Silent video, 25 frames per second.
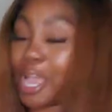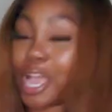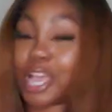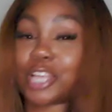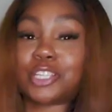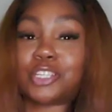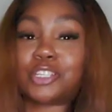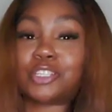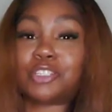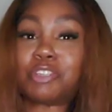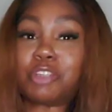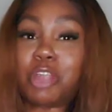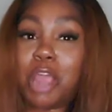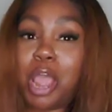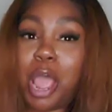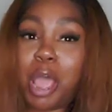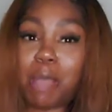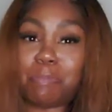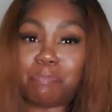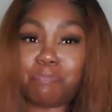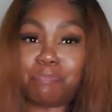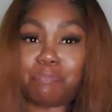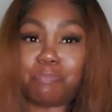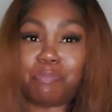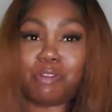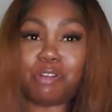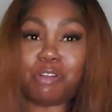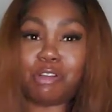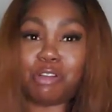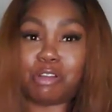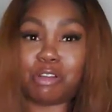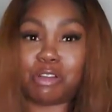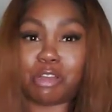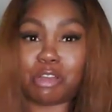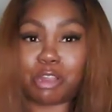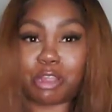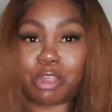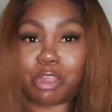Stop
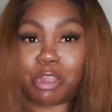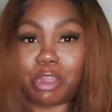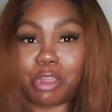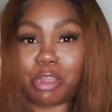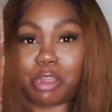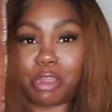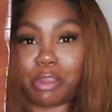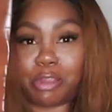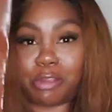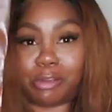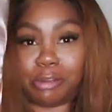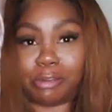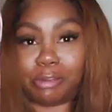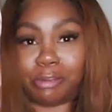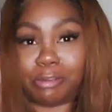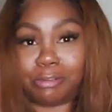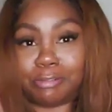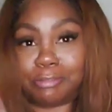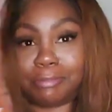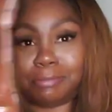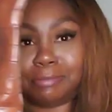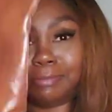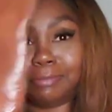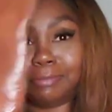playing.